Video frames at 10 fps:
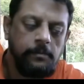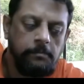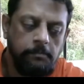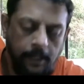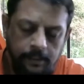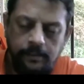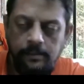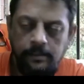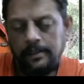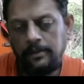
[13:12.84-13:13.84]
but
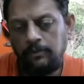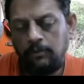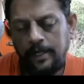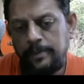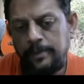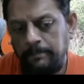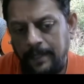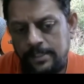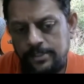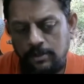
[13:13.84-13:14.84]
what has been
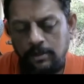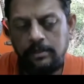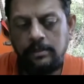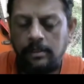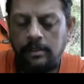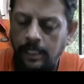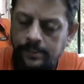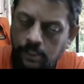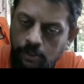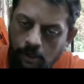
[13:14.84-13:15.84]
passed on
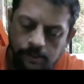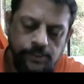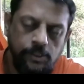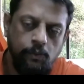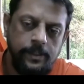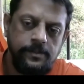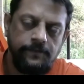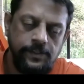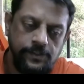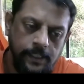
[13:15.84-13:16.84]
as a consequence of
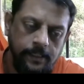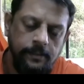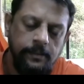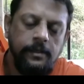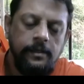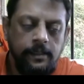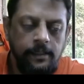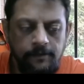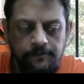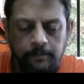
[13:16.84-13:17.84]
the sin
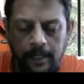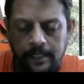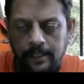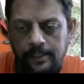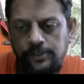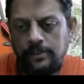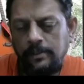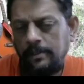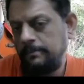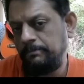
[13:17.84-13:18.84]
lived by his
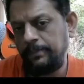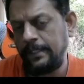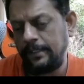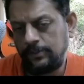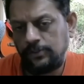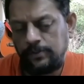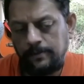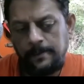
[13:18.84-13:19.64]
parents.